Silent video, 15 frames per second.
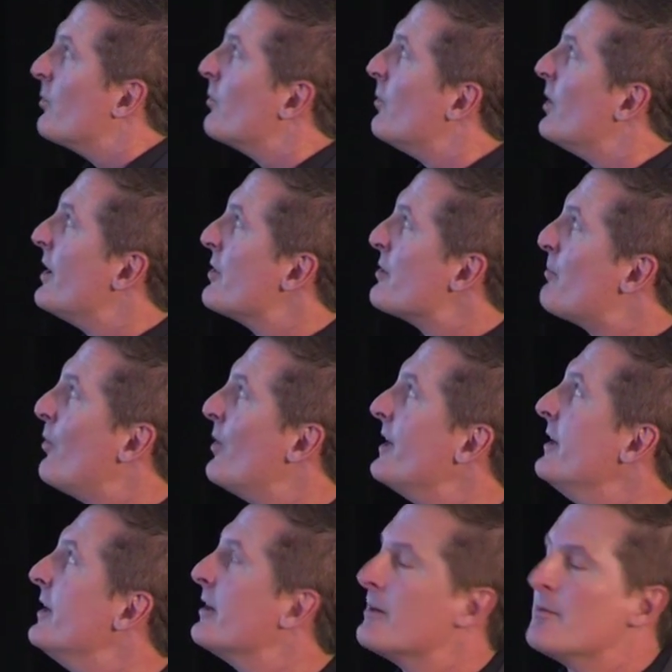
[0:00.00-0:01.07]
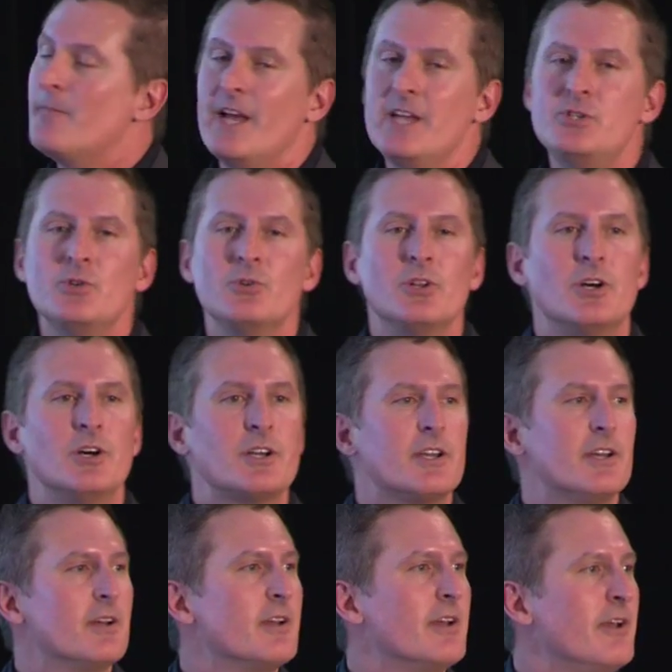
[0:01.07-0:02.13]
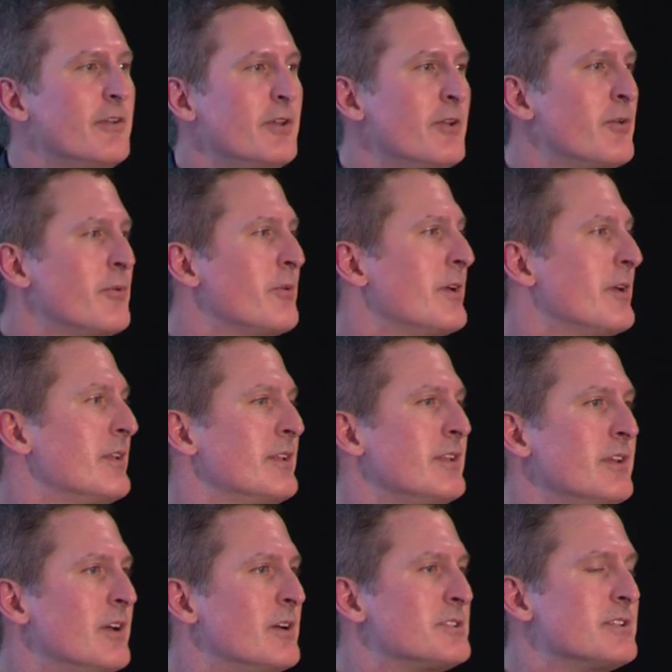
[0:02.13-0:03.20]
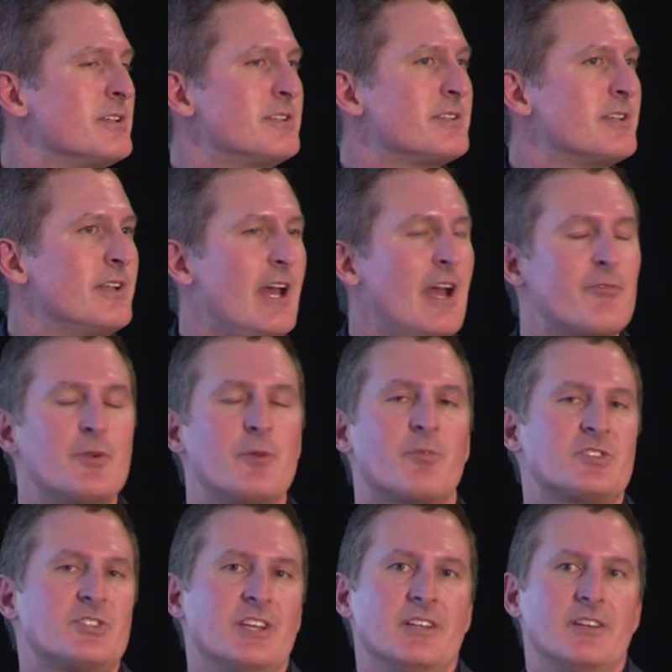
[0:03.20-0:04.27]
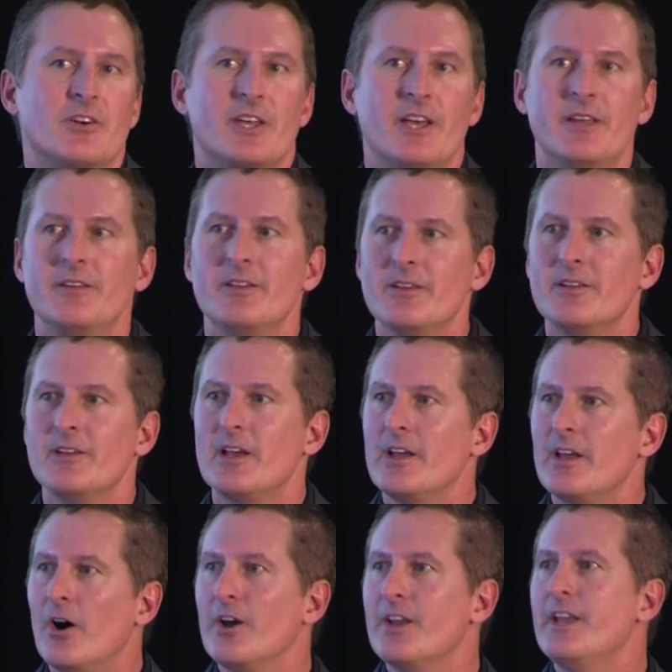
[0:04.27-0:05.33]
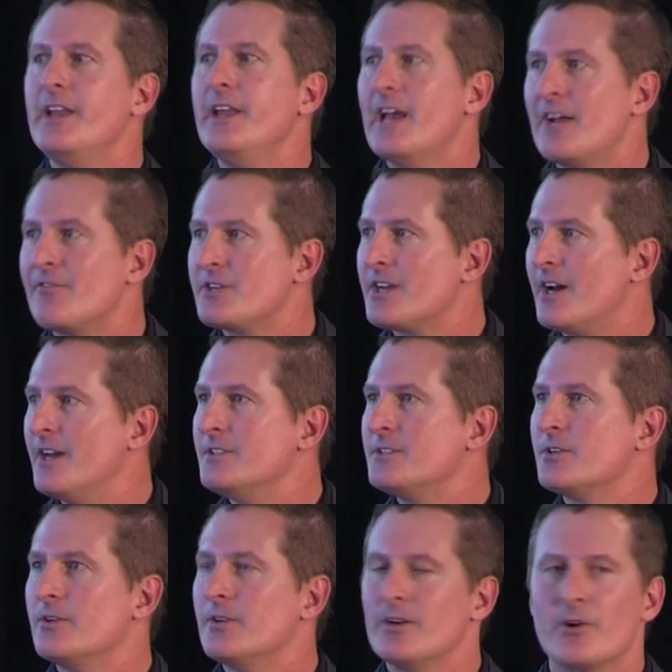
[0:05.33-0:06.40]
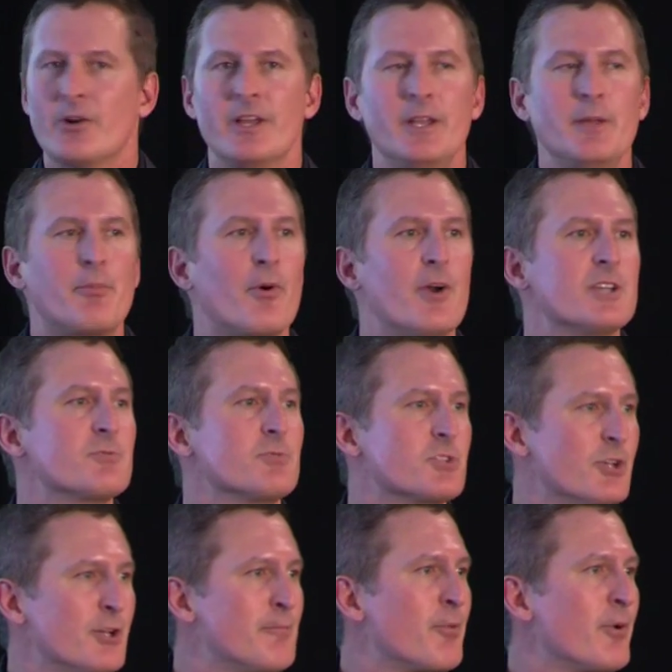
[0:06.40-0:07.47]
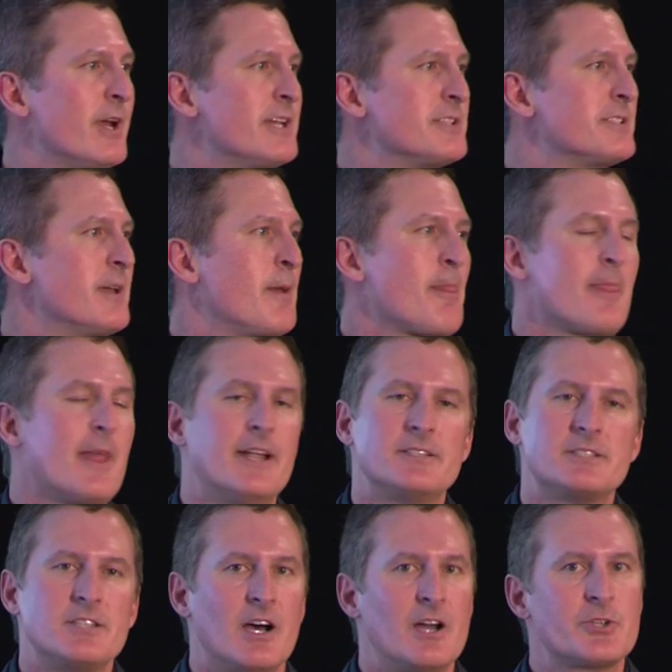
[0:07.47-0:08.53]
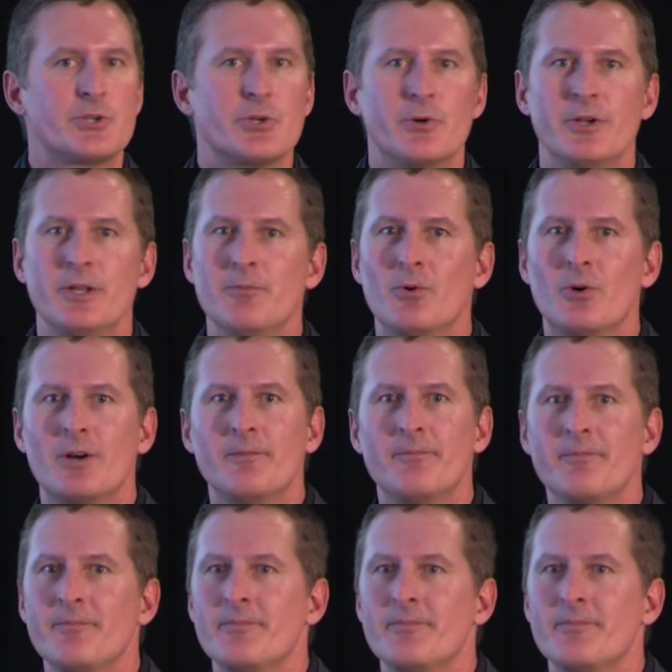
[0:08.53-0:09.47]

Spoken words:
One other point here, made you look, it's an acronym for saying, okay, any advertising or any press was good press. That is not true anymore.